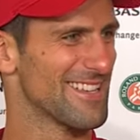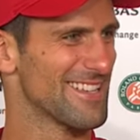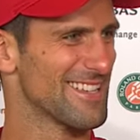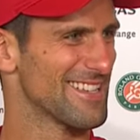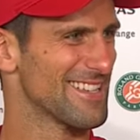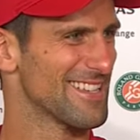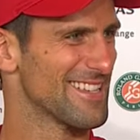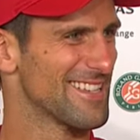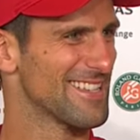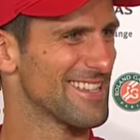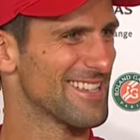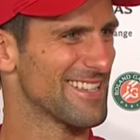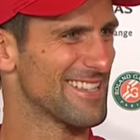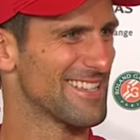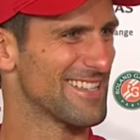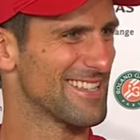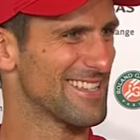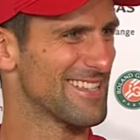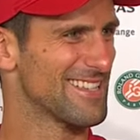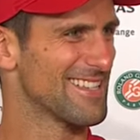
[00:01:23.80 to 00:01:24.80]

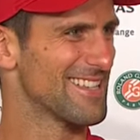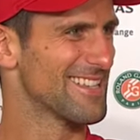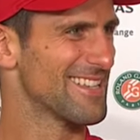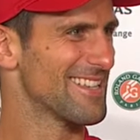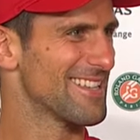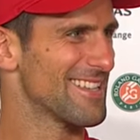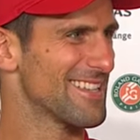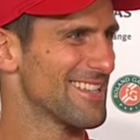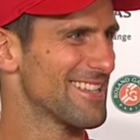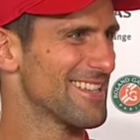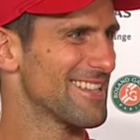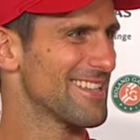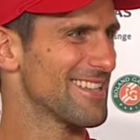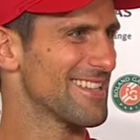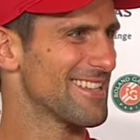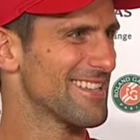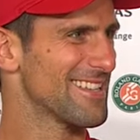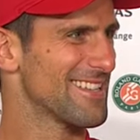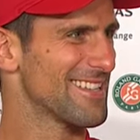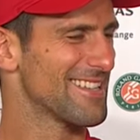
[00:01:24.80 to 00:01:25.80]

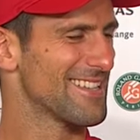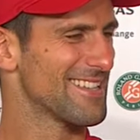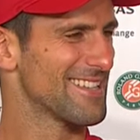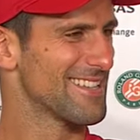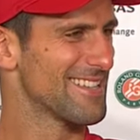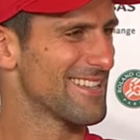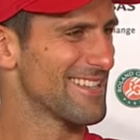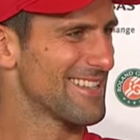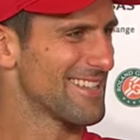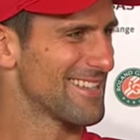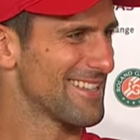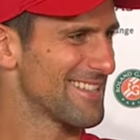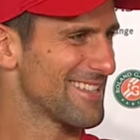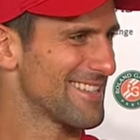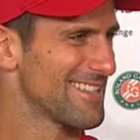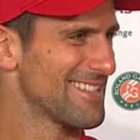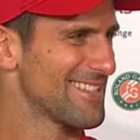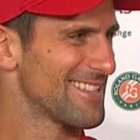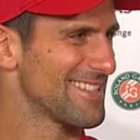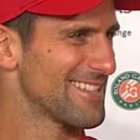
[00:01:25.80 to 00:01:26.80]

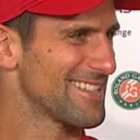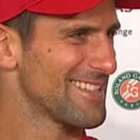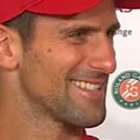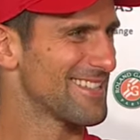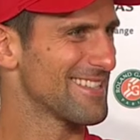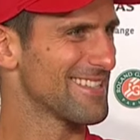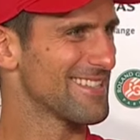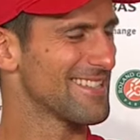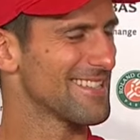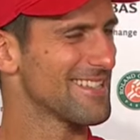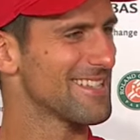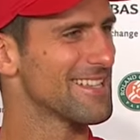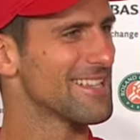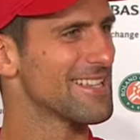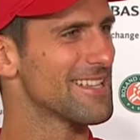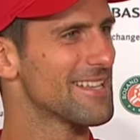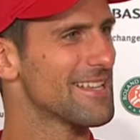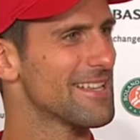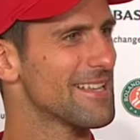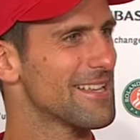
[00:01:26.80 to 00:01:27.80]

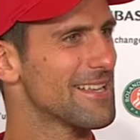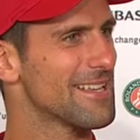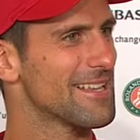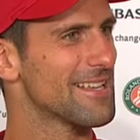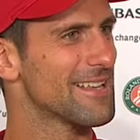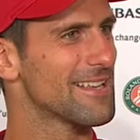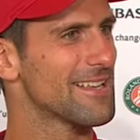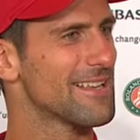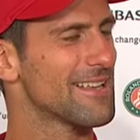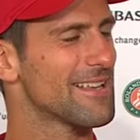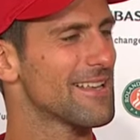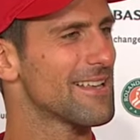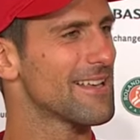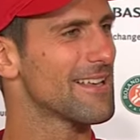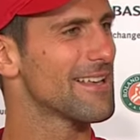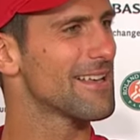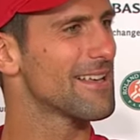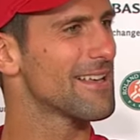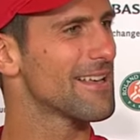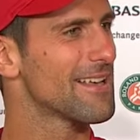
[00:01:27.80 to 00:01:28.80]

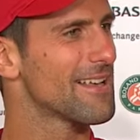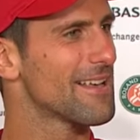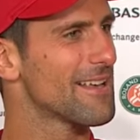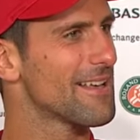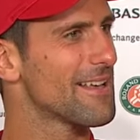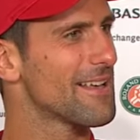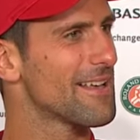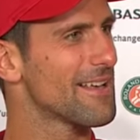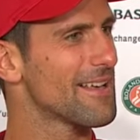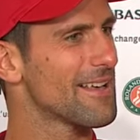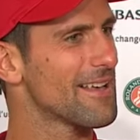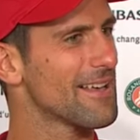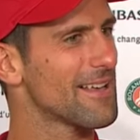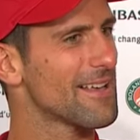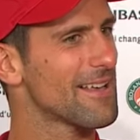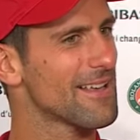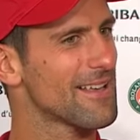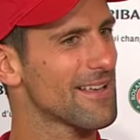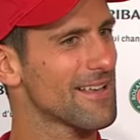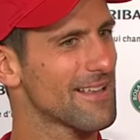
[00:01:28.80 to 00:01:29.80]

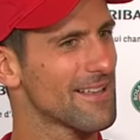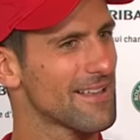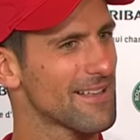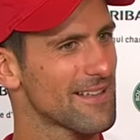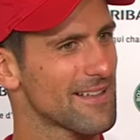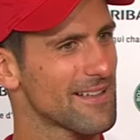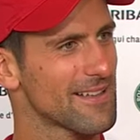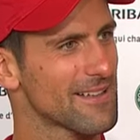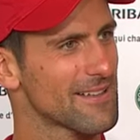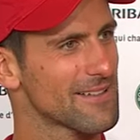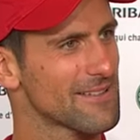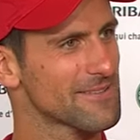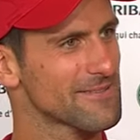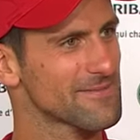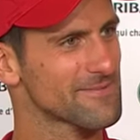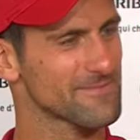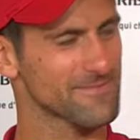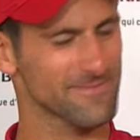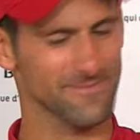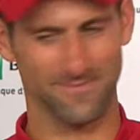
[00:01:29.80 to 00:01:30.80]

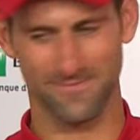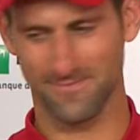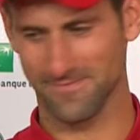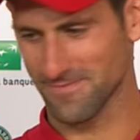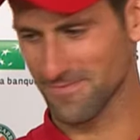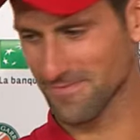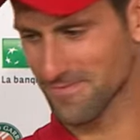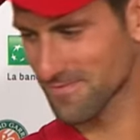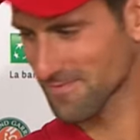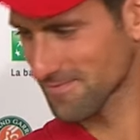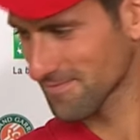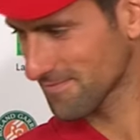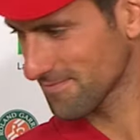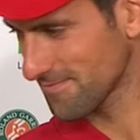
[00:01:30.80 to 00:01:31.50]
(no one is talking)